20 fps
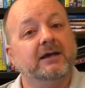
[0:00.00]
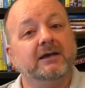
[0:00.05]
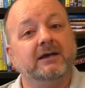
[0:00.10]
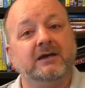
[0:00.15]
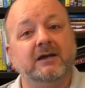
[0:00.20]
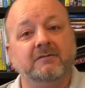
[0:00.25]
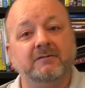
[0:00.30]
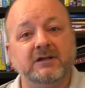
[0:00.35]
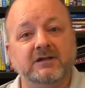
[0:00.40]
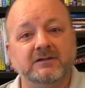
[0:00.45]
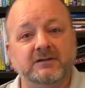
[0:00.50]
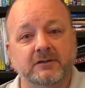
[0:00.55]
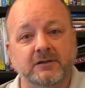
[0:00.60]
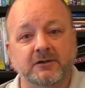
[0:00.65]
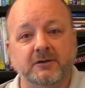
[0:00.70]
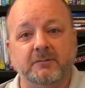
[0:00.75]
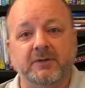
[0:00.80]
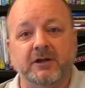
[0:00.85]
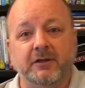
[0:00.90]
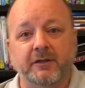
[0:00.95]
Give these a
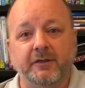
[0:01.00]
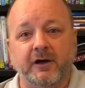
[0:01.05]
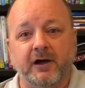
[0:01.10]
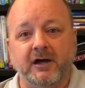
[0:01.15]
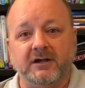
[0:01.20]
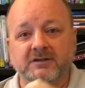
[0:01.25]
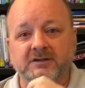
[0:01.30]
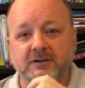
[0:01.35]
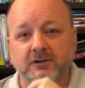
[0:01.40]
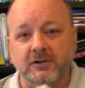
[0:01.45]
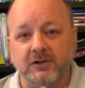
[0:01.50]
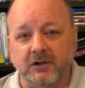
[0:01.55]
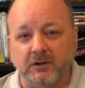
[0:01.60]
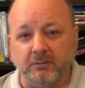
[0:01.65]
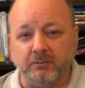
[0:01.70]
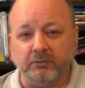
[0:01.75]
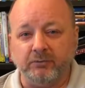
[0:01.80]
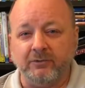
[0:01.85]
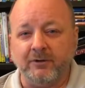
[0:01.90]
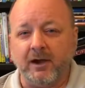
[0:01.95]
little bit of thought so you
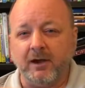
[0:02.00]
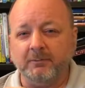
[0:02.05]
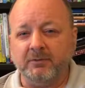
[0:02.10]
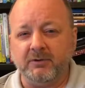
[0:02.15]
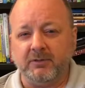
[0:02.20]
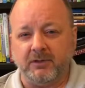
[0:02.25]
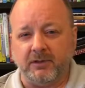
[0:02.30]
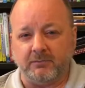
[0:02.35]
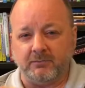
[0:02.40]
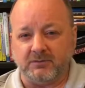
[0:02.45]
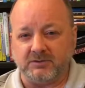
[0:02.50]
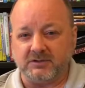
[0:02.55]
can prompt them,